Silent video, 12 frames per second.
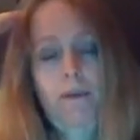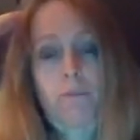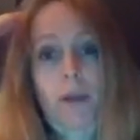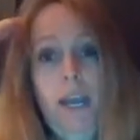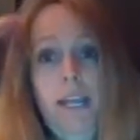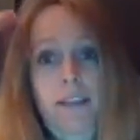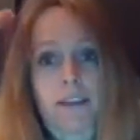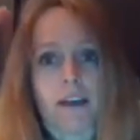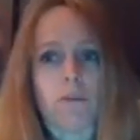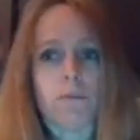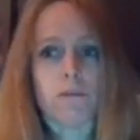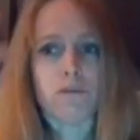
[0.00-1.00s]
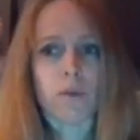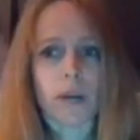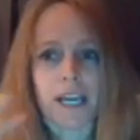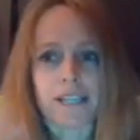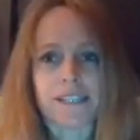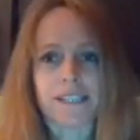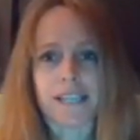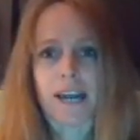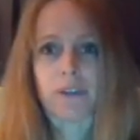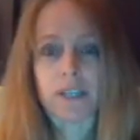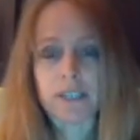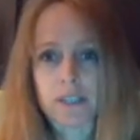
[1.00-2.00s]
brain level before it gets
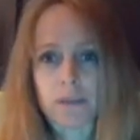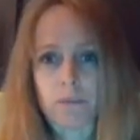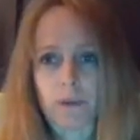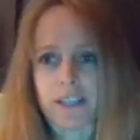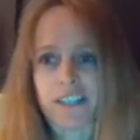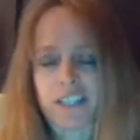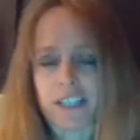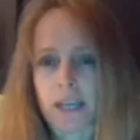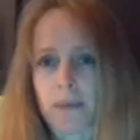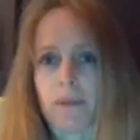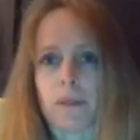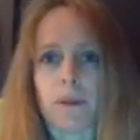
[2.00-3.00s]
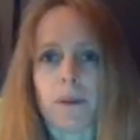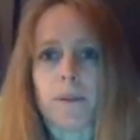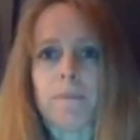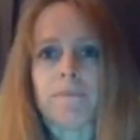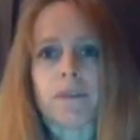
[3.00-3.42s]
down into the brainstem and the